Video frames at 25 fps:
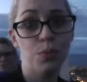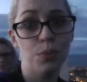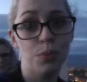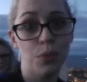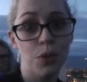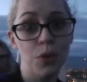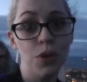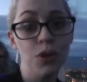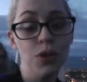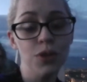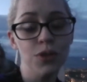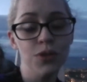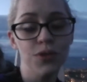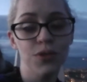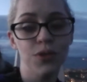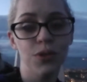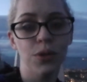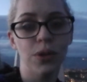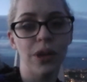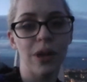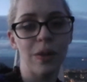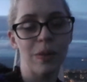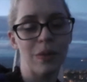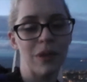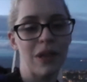
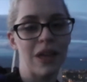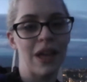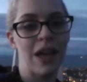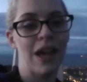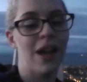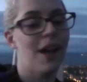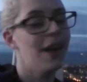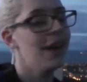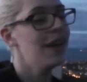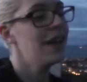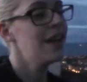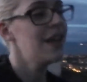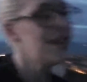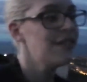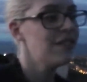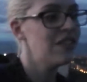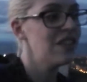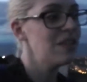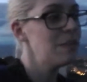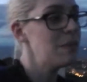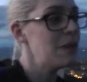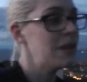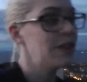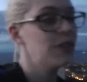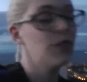Beautiful up here. Very
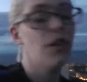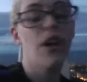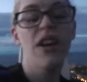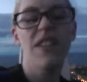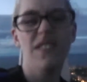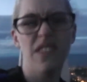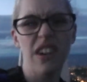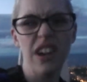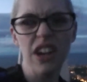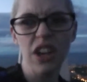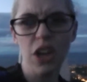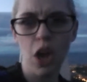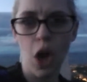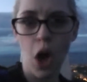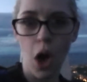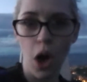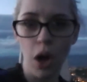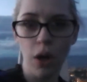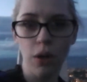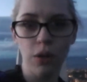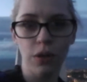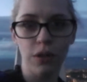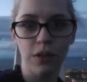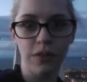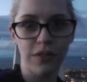peaceful, very
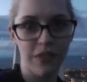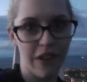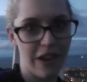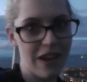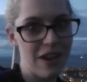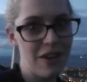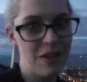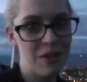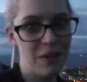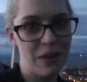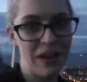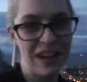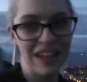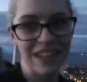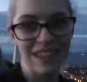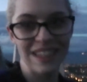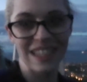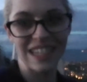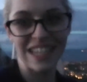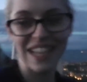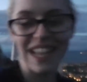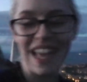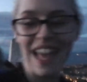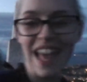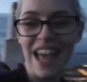cold, very
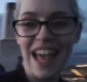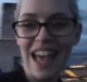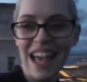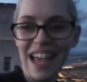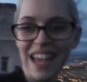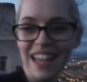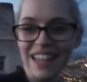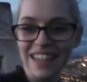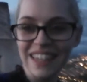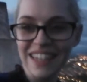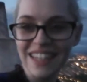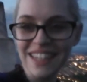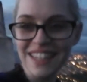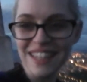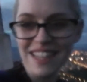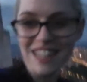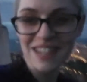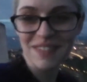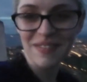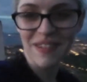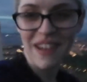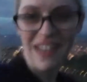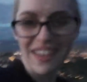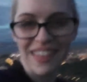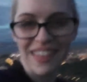windy. Lisa's stuck